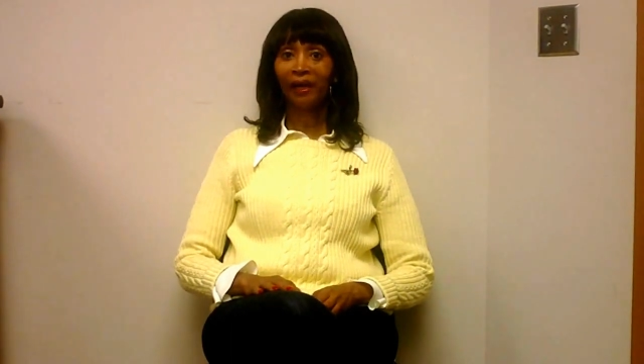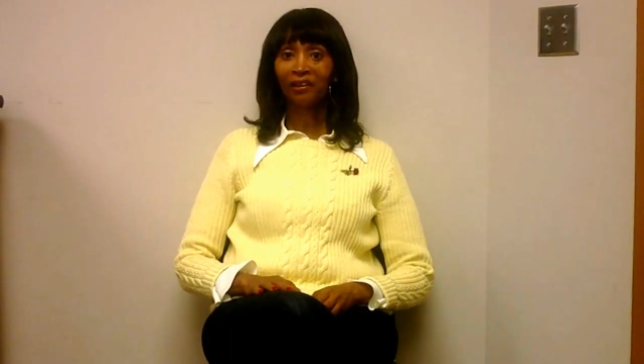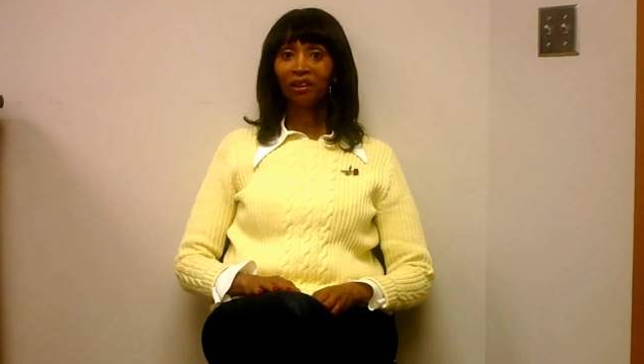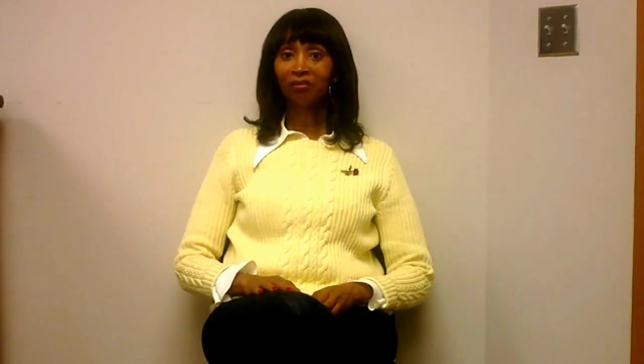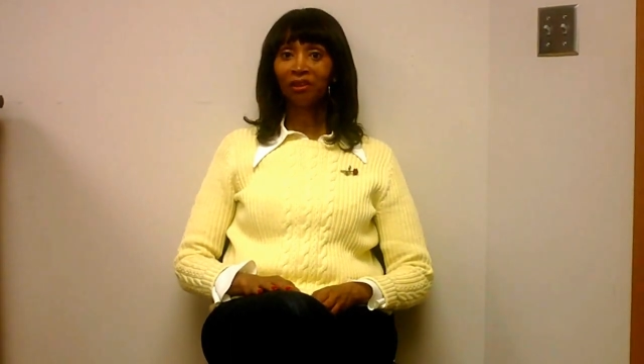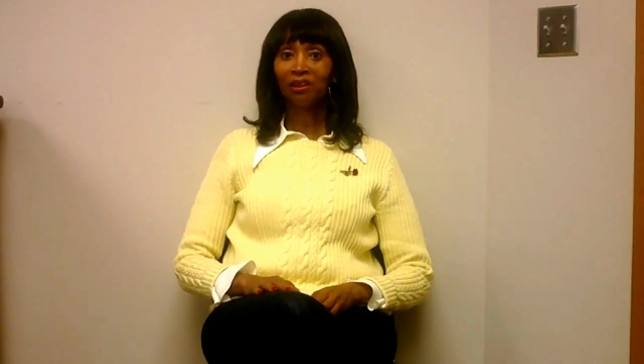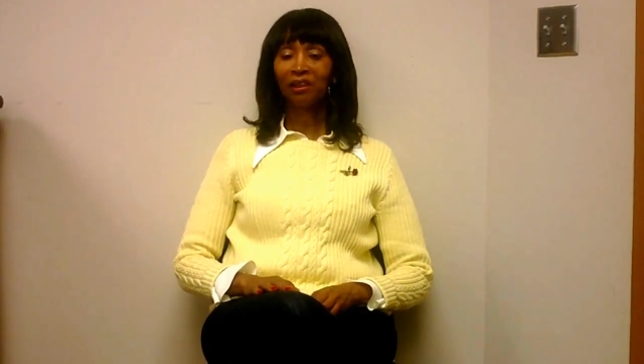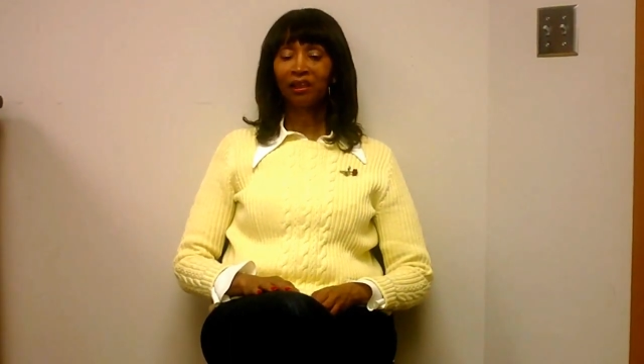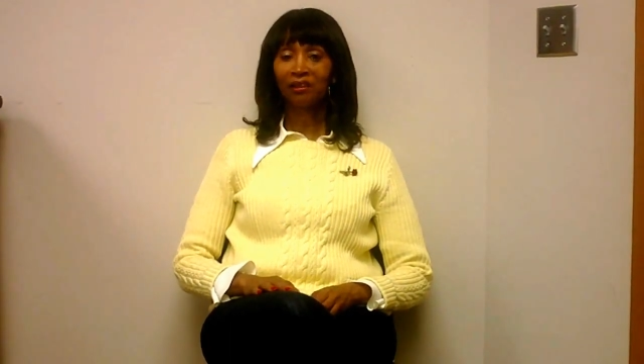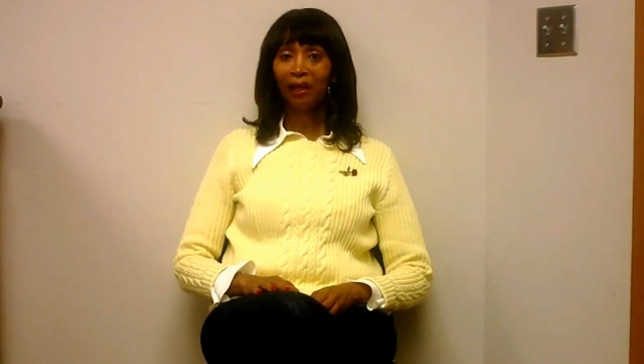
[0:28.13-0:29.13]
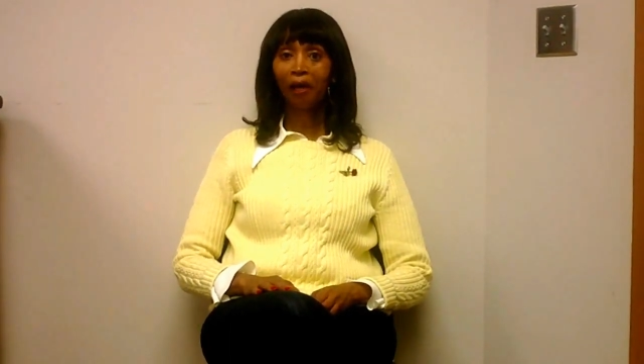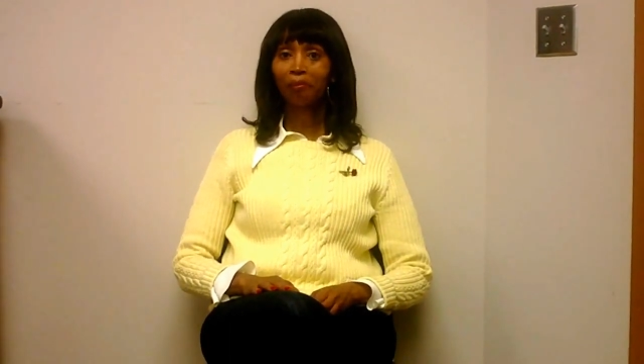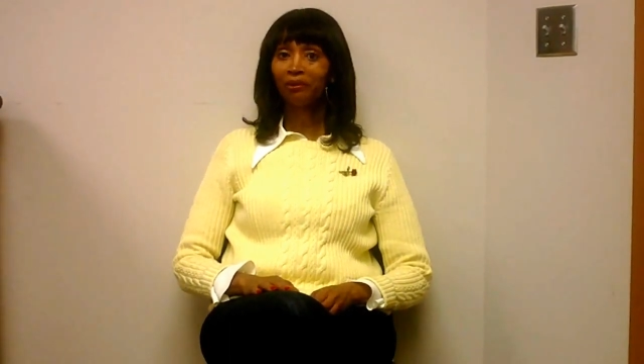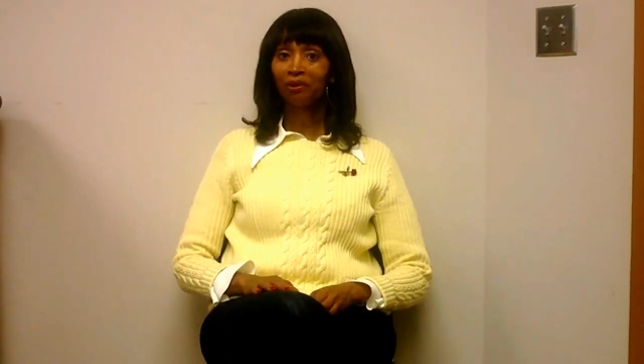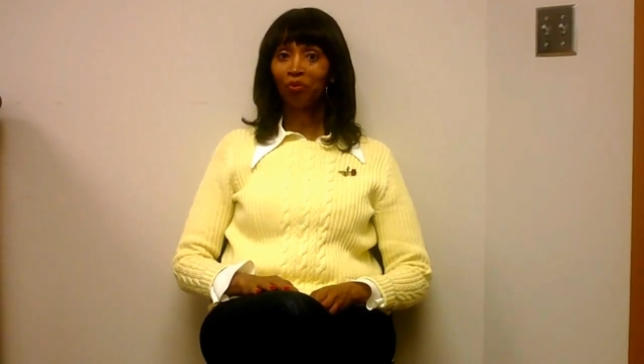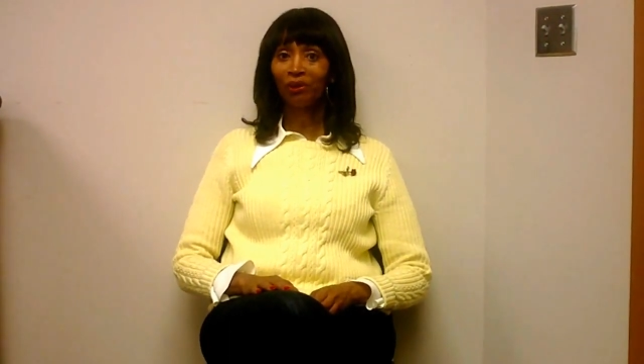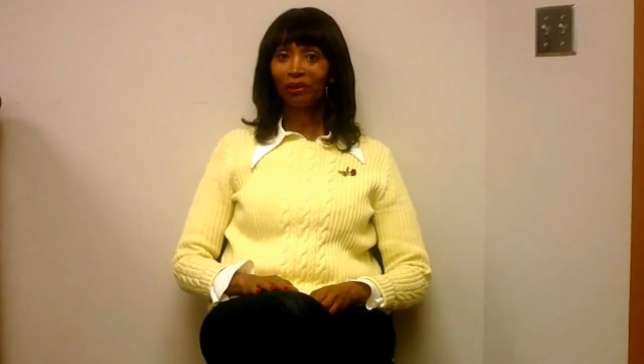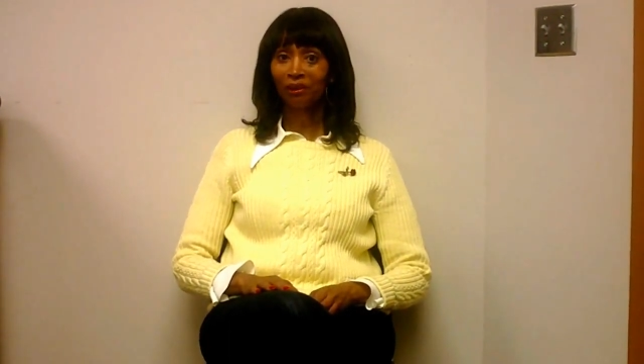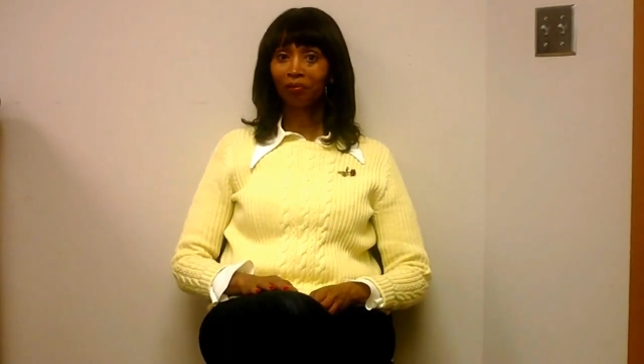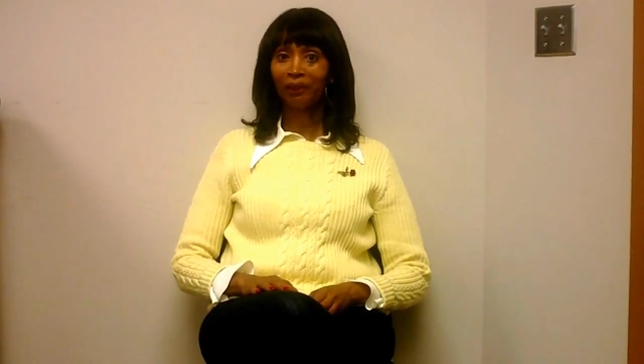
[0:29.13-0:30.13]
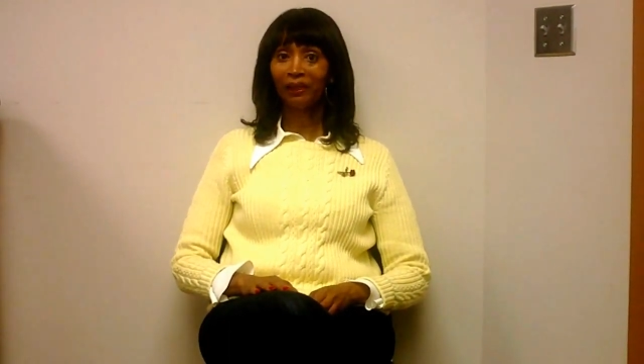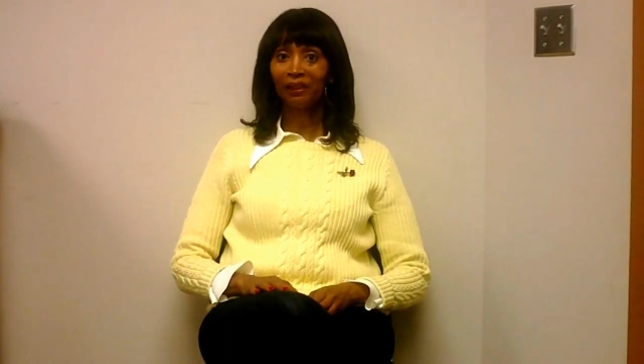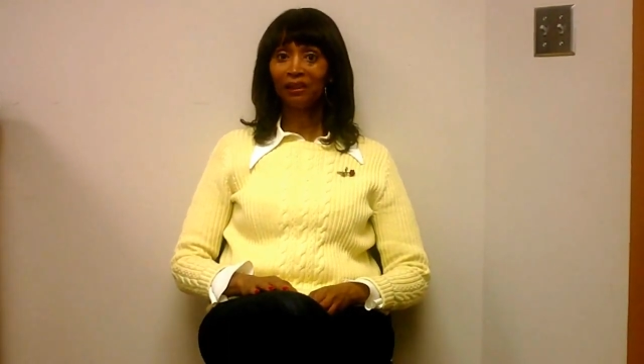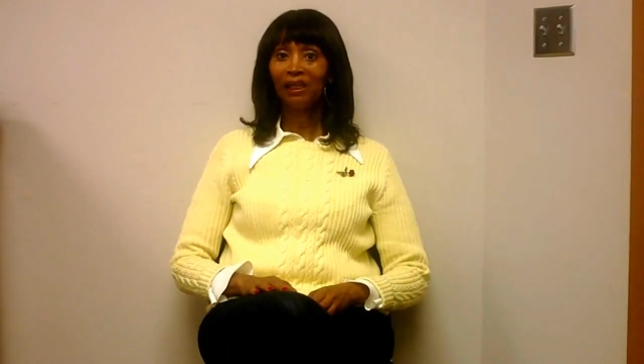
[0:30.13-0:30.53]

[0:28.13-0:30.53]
activity that has happened with this play,